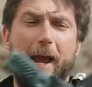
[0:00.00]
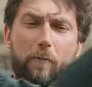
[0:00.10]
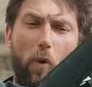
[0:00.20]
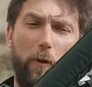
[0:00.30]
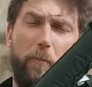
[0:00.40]
and
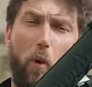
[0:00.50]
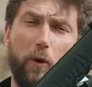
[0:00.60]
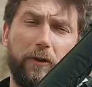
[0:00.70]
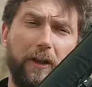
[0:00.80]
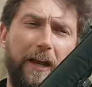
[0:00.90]
more
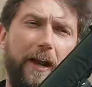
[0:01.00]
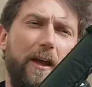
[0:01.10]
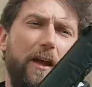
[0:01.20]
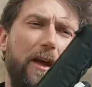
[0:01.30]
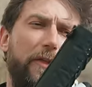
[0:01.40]
importantly,
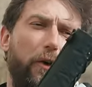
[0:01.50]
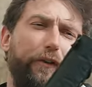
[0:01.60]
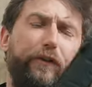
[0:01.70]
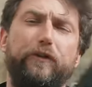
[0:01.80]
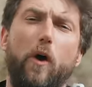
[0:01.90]
there
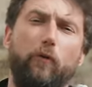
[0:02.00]
is no